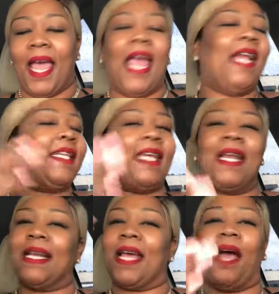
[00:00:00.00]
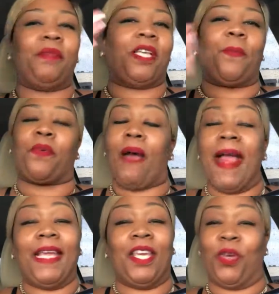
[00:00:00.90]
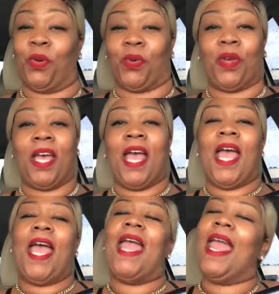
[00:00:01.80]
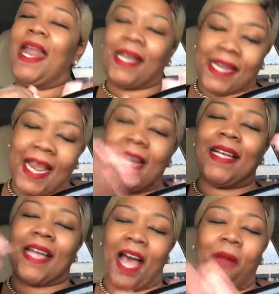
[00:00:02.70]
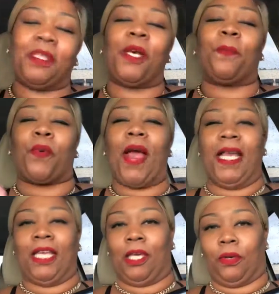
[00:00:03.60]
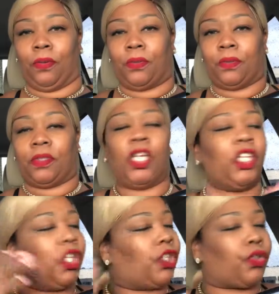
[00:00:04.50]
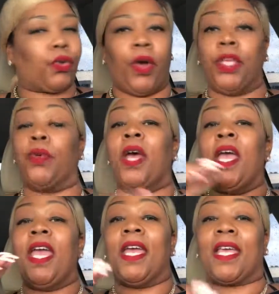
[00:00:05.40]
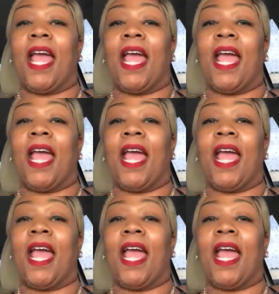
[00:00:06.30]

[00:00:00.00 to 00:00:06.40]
It didn't come to break you. It didn't come to break you, to destroy you. It